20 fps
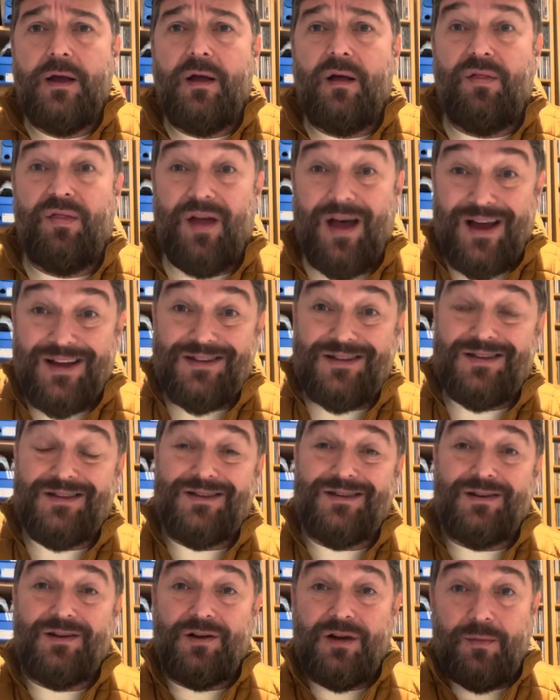
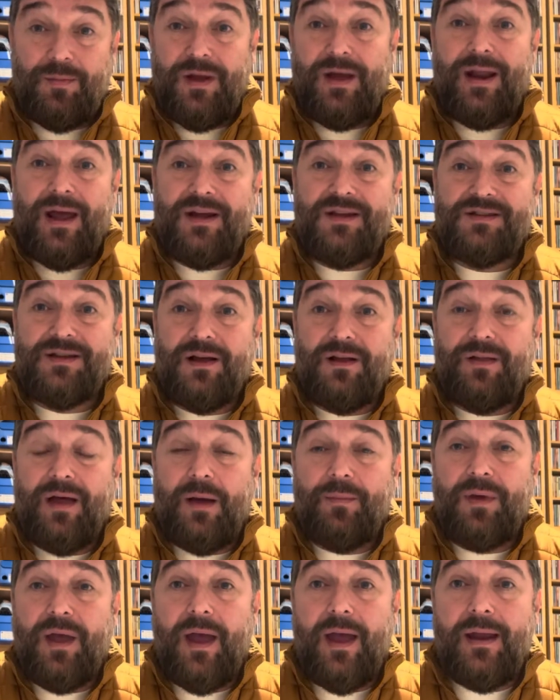That's going to be an XL that
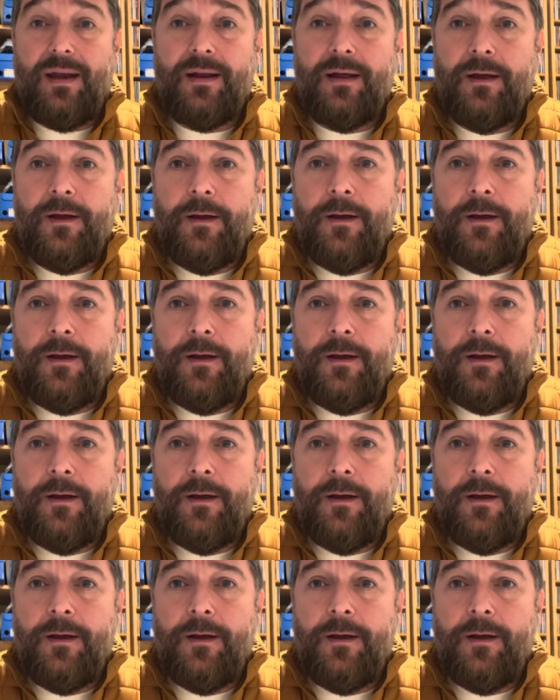I'm getting.